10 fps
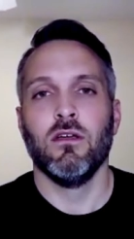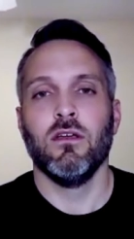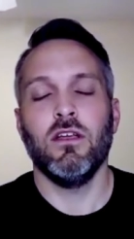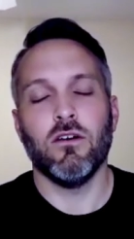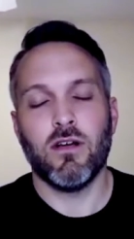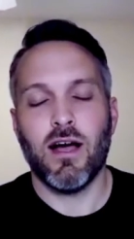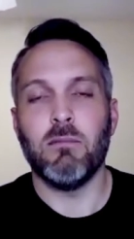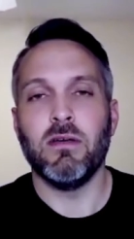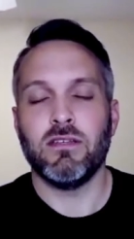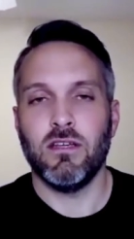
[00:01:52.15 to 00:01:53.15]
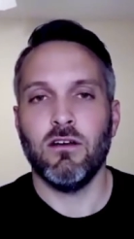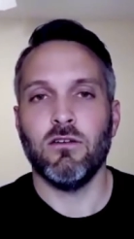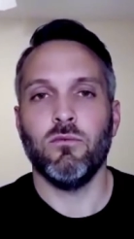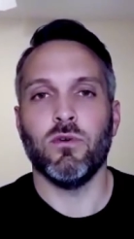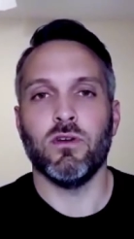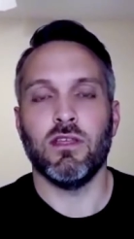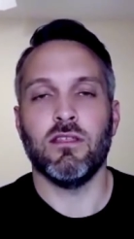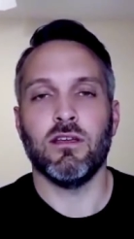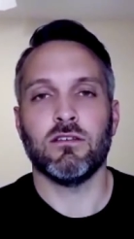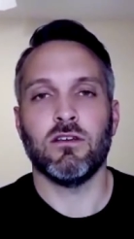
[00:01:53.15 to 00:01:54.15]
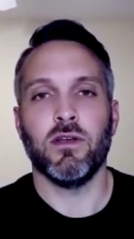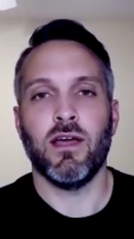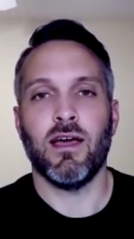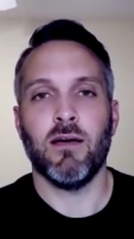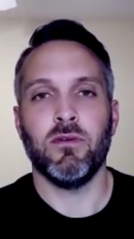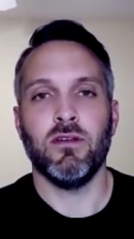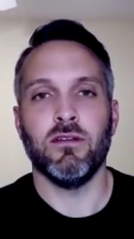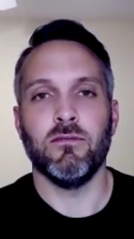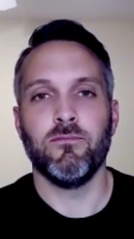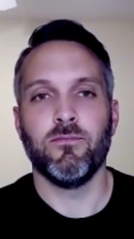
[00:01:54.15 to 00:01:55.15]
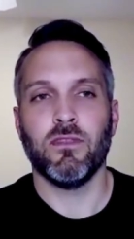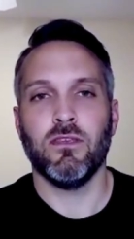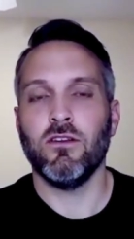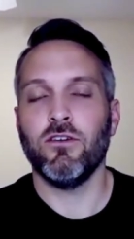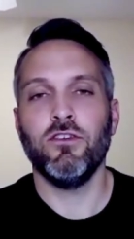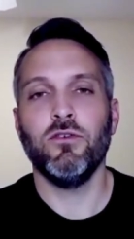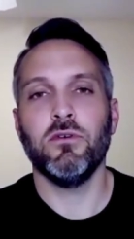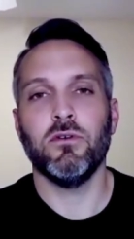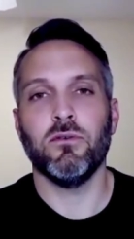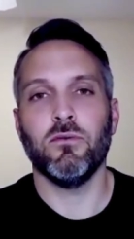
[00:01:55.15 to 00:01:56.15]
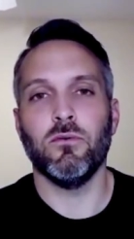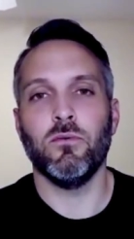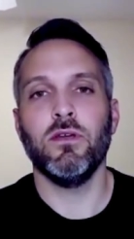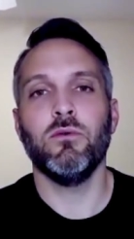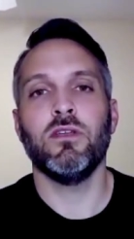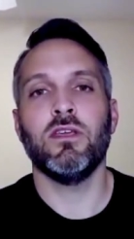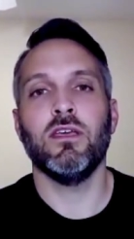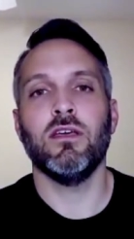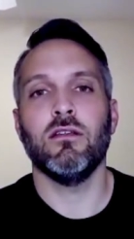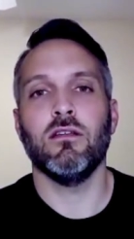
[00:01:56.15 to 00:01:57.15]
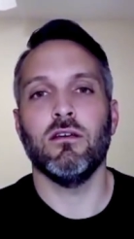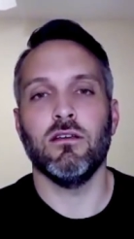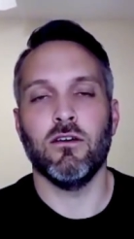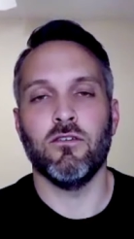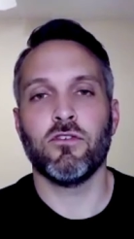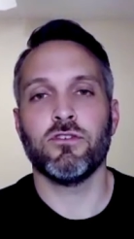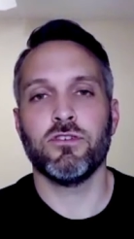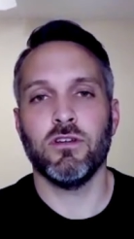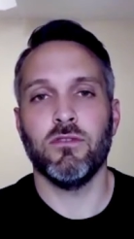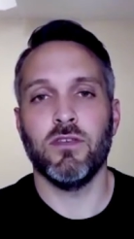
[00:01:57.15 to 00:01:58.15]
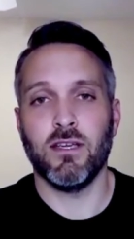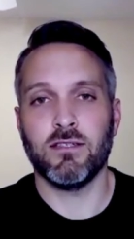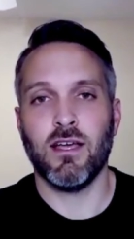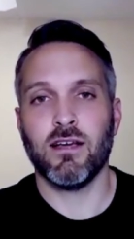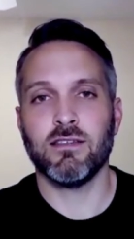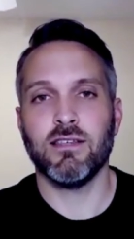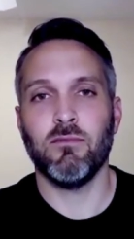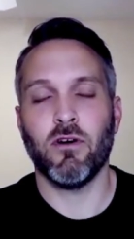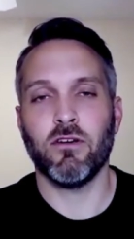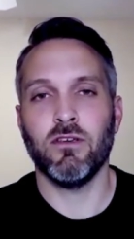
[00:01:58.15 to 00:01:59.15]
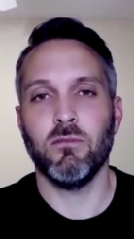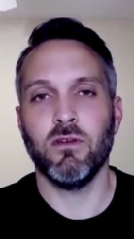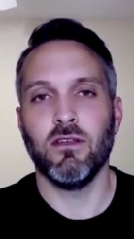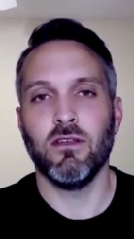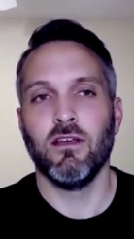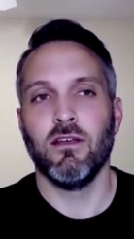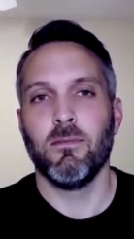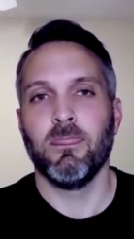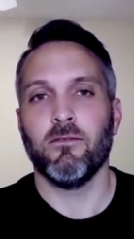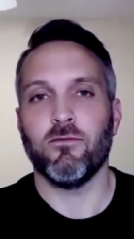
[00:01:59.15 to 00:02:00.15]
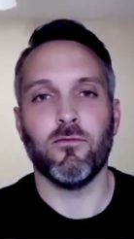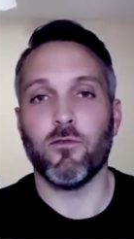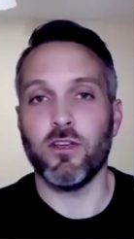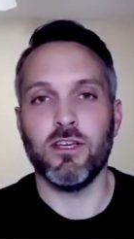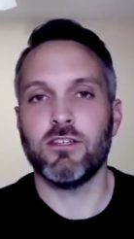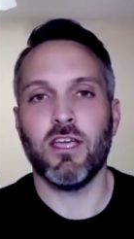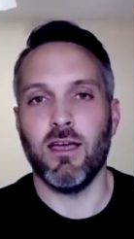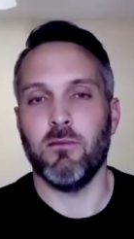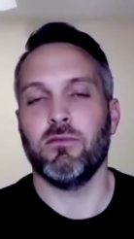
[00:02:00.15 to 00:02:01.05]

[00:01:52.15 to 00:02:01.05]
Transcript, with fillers: You know, commenting on what they think is going to happen, and you know, you would we would get a version of the exact same argument for each camp.